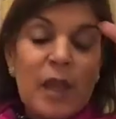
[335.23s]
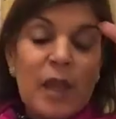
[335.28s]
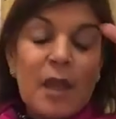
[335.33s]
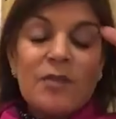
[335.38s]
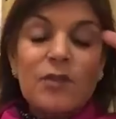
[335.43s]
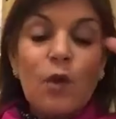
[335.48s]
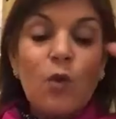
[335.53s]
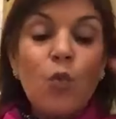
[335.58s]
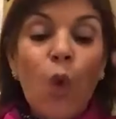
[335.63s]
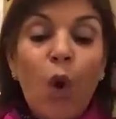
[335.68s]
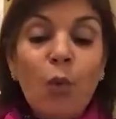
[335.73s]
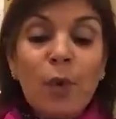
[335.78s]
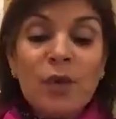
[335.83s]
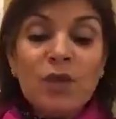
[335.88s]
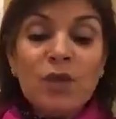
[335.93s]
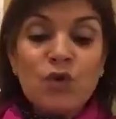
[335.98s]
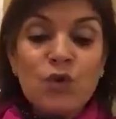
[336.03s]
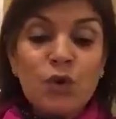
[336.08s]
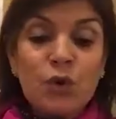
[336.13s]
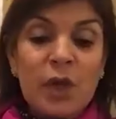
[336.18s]
So what
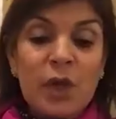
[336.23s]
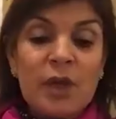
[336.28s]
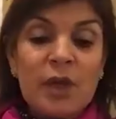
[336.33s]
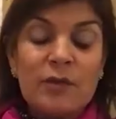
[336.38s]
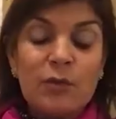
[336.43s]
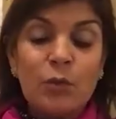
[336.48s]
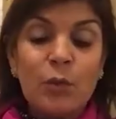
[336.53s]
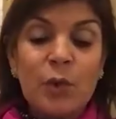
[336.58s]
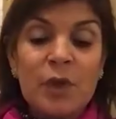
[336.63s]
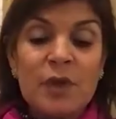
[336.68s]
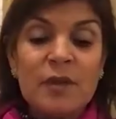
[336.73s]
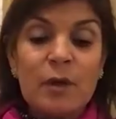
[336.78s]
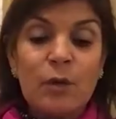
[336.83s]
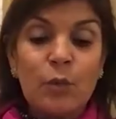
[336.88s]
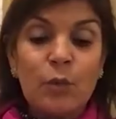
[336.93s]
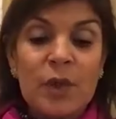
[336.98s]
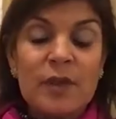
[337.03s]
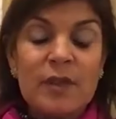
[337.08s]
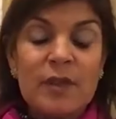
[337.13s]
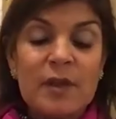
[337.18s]
we do is with
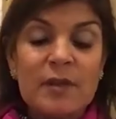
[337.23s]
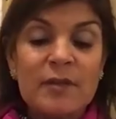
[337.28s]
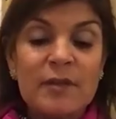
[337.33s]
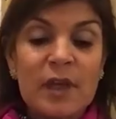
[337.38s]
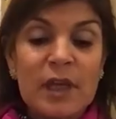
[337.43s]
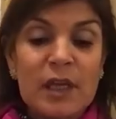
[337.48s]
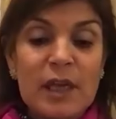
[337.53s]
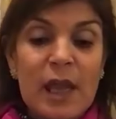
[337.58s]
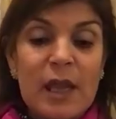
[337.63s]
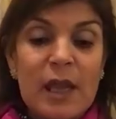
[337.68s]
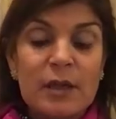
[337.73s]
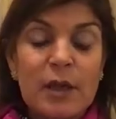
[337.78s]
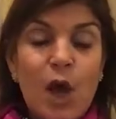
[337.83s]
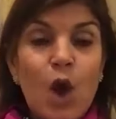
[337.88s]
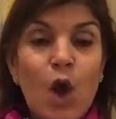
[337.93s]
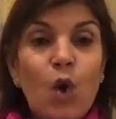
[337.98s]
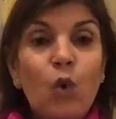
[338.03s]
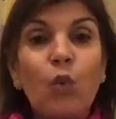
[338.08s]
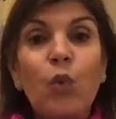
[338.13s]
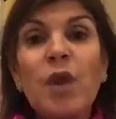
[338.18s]
the Skinade,
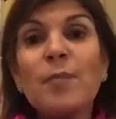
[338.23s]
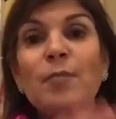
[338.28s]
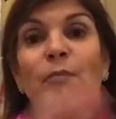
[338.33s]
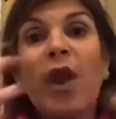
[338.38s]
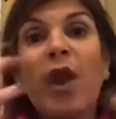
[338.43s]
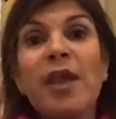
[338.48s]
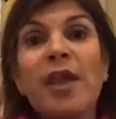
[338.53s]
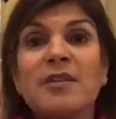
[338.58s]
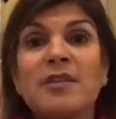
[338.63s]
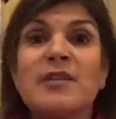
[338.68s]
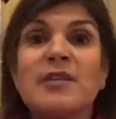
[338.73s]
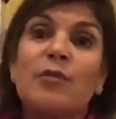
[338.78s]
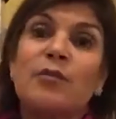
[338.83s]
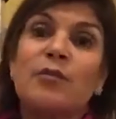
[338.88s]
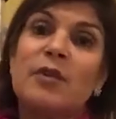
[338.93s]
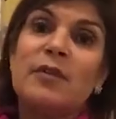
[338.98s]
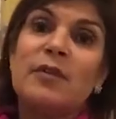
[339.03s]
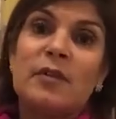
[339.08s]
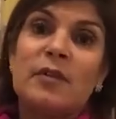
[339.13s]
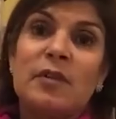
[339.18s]
we break down
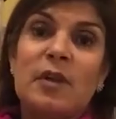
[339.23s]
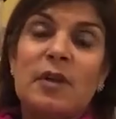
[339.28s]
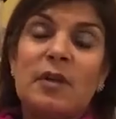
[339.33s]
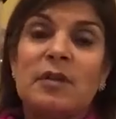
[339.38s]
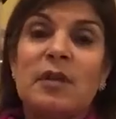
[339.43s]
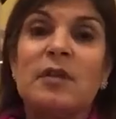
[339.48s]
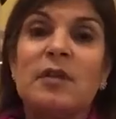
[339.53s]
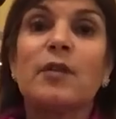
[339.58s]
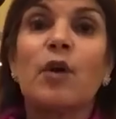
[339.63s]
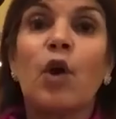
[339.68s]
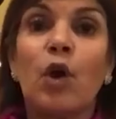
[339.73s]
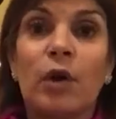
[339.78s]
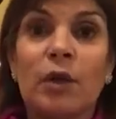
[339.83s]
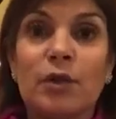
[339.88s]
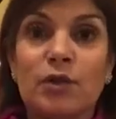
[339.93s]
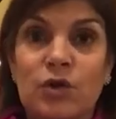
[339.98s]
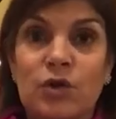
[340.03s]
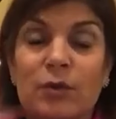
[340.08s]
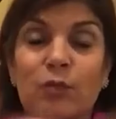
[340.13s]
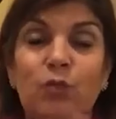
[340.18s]
this
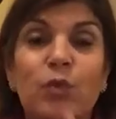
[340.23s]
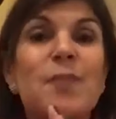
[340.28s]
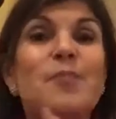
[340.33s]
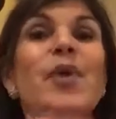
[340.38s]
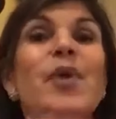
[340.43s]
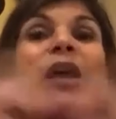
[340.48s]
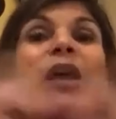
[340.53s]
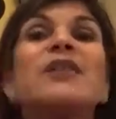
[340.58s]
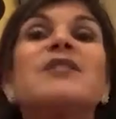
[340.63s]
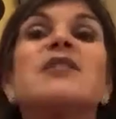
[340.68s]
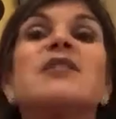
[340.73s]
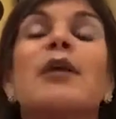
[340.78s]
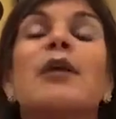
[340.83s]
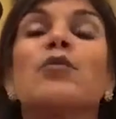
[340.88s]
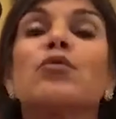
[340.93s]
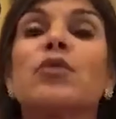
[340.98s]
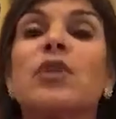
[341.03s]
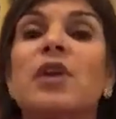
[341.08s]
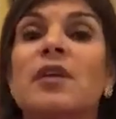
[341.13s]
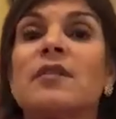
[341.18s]
collagen, we break
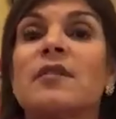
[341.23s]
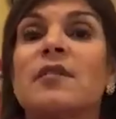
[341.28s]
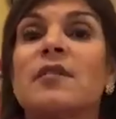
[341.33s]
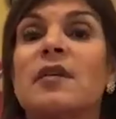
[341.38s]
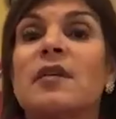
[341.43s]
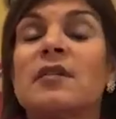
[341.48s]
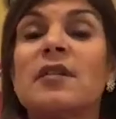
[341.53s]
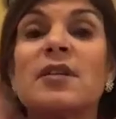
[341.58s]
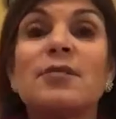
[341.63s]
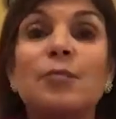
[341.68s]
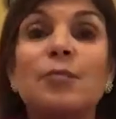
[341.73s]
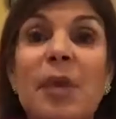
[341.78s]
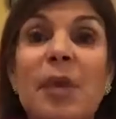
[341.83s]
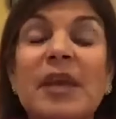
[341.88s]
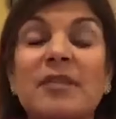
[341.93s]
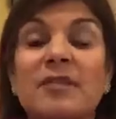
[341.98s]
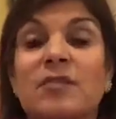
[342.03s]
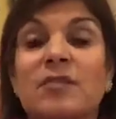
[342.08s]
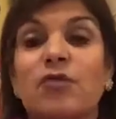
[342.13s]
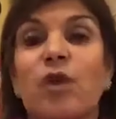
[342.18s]
down this
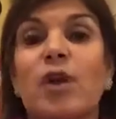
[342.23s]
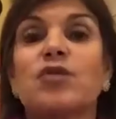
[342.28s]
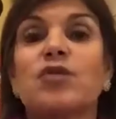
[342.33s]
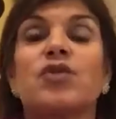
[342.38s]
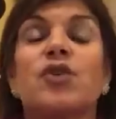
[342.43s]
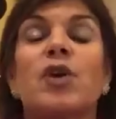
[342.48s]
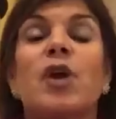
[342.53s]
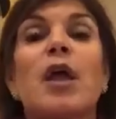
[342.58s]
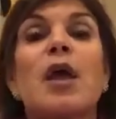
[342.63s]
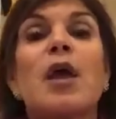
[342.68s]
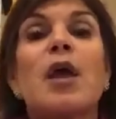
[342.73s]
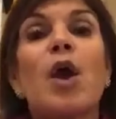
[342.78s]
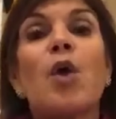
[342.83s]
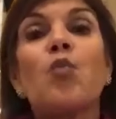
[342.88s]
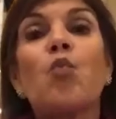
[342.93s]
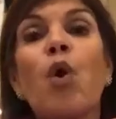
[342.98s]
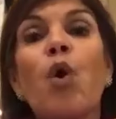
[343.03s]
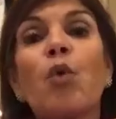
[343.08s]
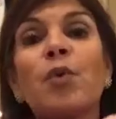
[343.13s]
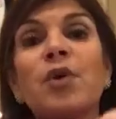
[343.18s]
big structure.
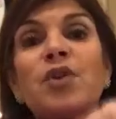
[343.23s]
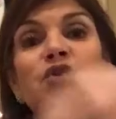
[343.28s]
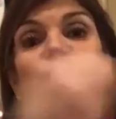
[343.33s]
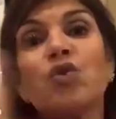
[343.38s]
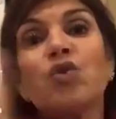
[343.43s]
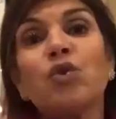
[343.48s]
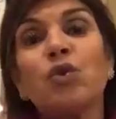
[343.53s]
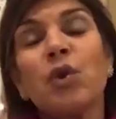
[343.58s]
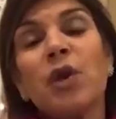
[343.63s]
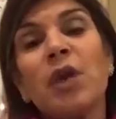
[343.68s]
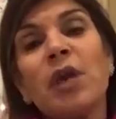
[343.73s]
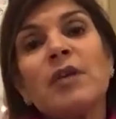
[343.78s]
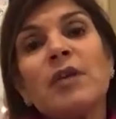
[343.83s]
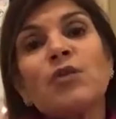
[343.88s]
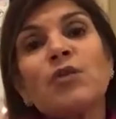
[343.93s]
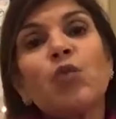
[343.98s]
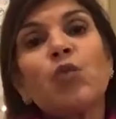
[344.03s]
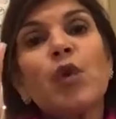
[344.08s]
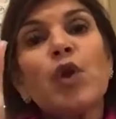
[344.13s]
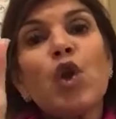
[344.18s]
And what we do
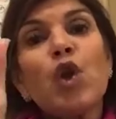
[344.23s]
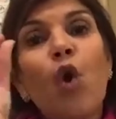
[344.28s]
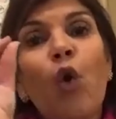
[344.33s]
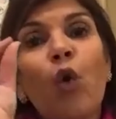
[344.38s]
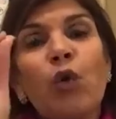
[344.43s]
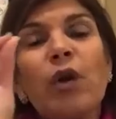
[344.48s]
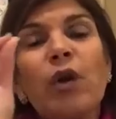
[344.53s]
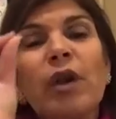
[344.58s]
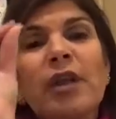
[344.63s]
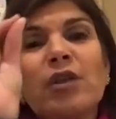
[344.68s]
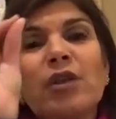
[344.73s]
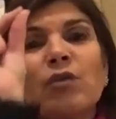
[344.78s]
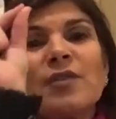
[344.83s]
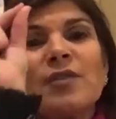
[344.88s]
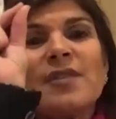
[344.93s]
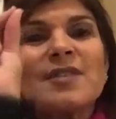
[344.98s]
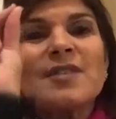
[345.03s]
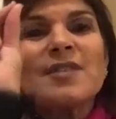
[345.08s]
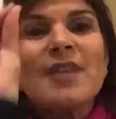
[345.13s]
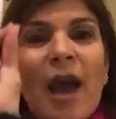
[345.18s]
is we only use
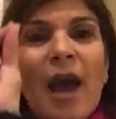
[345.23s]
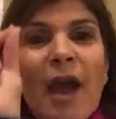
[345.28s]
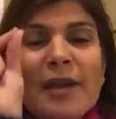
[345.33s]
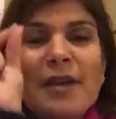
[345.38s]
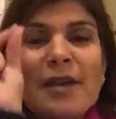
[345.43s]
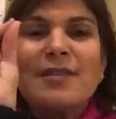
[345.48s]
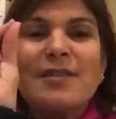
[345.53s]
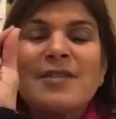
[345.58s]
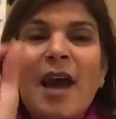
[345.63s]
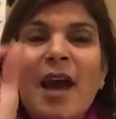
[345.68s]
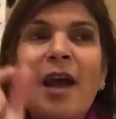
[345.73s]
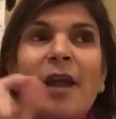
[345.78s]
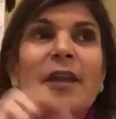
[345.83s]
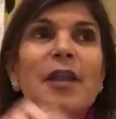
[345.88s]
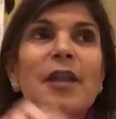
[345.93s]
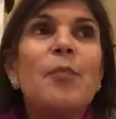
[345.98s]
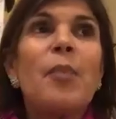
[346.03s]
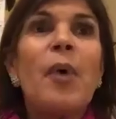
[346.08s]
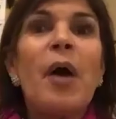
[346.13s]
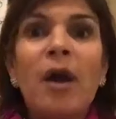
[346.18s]
a tiny,
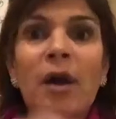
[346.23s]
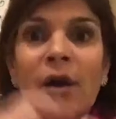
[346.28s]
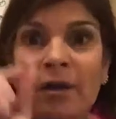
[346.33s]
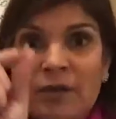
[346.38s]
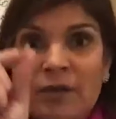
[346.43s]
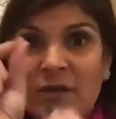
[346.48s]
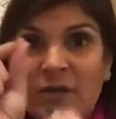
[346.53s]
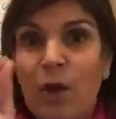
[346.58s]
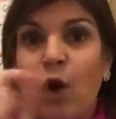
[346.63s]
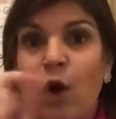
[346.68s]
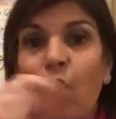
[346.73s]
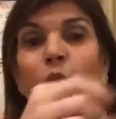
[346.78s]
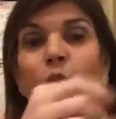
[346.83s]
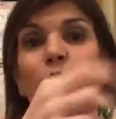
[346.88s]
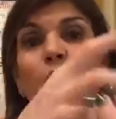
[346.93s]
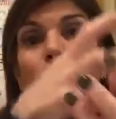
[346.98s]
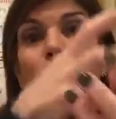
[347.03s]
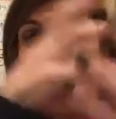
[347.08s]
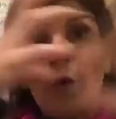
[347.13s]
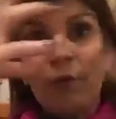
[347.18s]
tiny parts
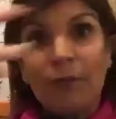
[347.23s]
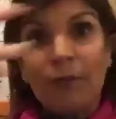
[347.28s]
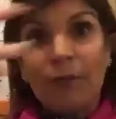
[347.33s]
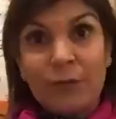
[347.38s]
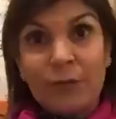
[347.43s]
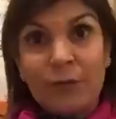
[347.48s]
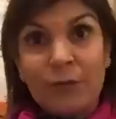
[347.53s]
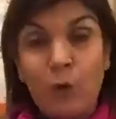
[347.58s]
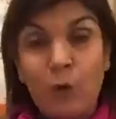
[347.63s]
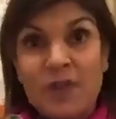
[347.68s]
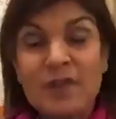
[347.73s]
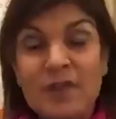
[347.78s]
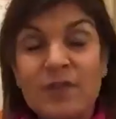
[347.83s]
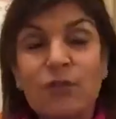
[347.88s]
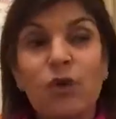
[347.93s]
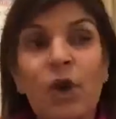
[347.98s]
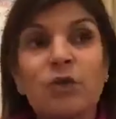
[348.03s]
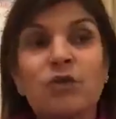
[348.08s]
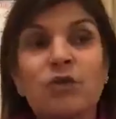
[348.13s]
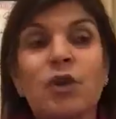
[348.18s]
of this
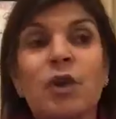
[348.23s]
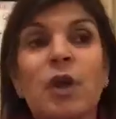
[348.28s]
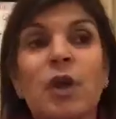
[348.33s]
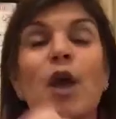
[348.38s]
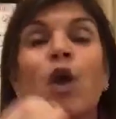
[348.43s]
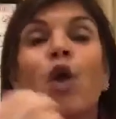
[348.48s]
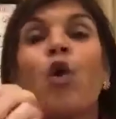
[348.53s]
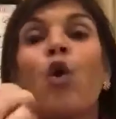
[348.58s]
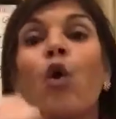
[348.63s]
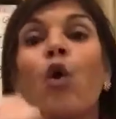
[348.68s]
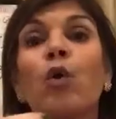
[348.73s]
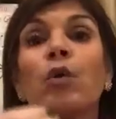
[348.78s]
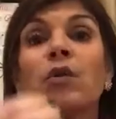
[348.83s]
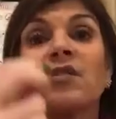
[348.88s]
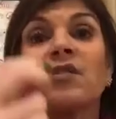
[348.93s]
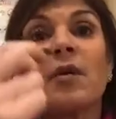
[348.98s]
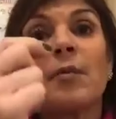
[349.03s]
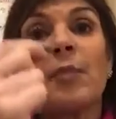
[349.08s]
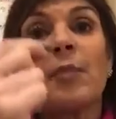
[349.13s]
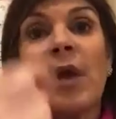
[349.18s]
structure
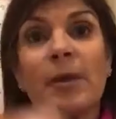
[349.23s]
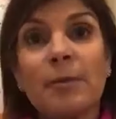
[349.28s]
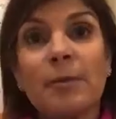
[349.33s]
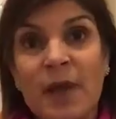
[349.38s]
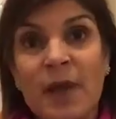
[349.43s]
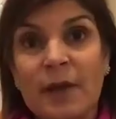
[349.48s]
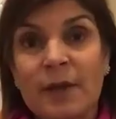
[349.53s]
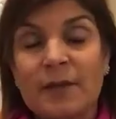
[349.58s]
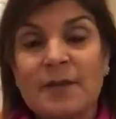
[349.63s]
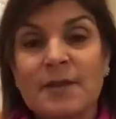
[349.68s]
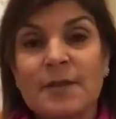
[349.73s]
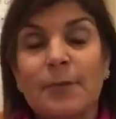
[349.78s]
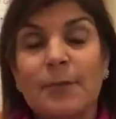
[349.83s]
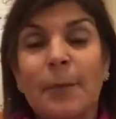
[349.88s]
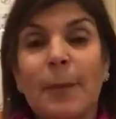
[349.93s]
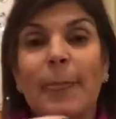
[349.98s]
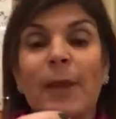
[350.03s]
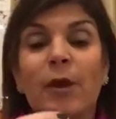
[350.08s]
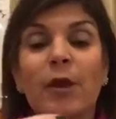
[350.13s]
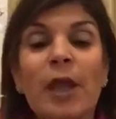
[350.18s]
called peptides.
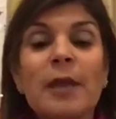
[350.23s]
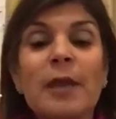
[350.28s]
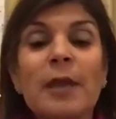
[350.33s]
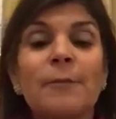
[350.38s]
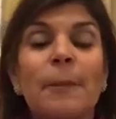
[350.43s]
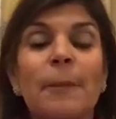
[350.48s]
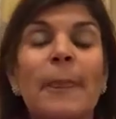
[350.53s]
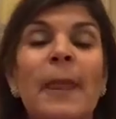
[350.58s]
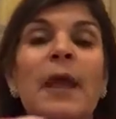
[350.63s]
Okay. Uh-huh.